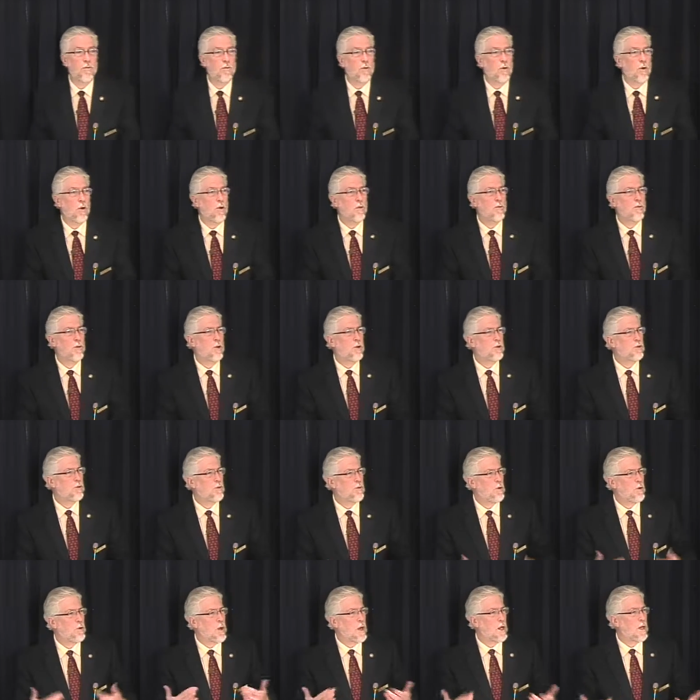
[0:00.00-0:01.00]
for those
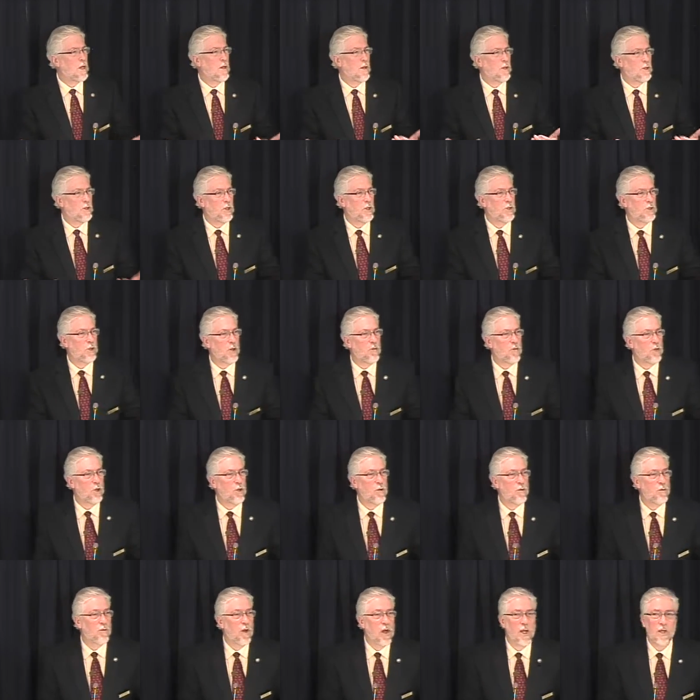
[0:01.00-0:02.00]
of you, I see several
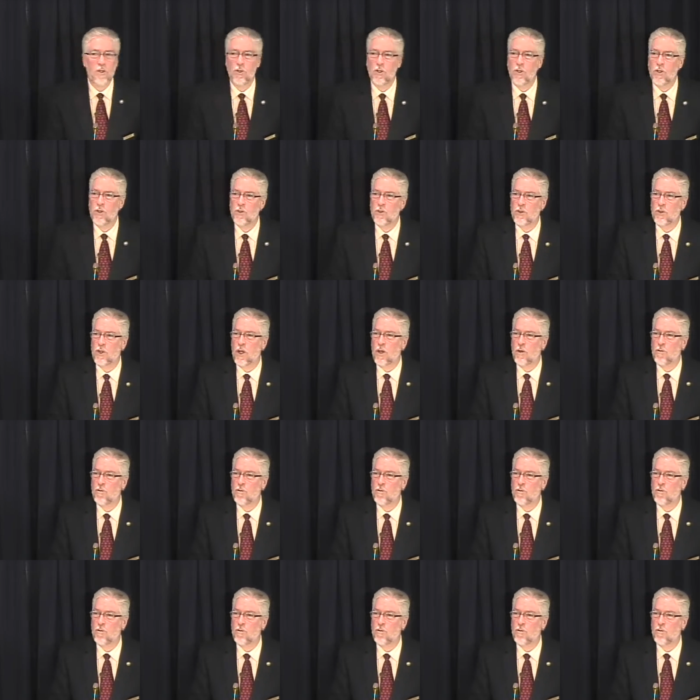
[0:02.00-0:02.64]
new faces,